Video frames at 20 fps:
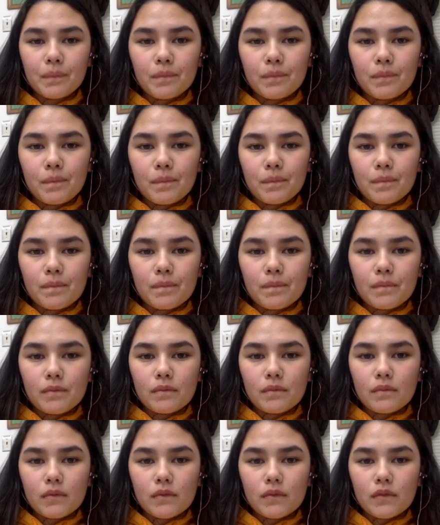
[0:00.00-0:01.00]

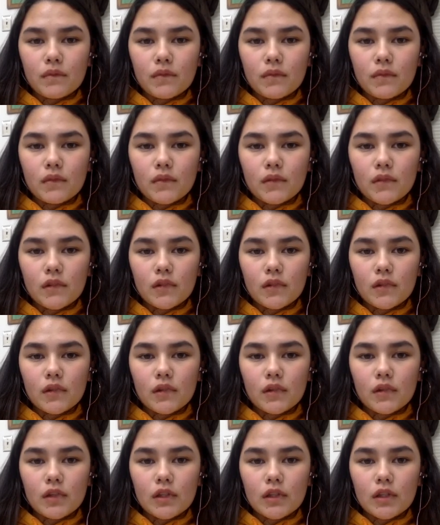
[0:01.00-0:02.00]

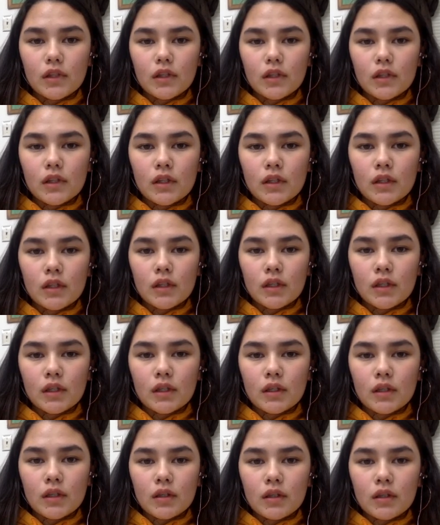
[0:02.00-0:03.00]

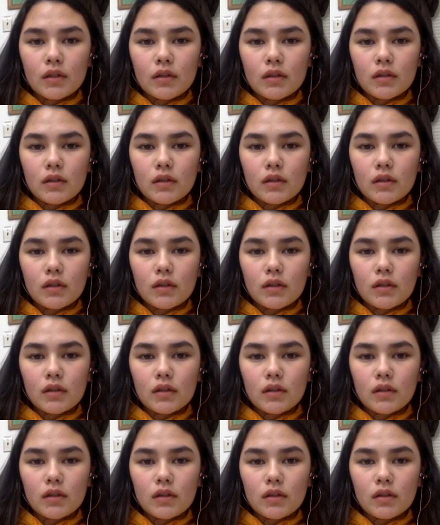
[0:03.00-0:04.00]

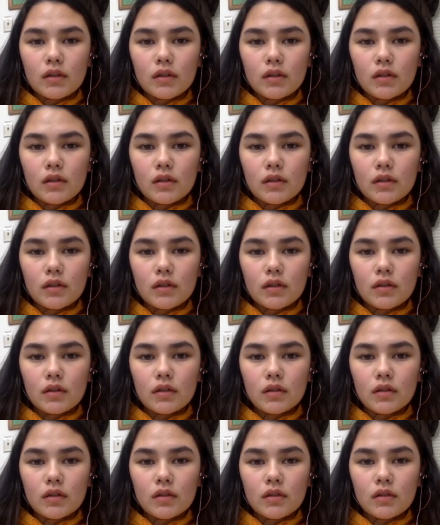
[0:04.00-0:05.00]

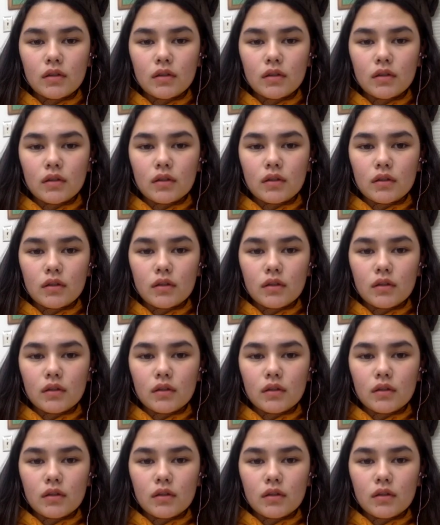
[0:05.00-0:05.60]
This person isn't speaking.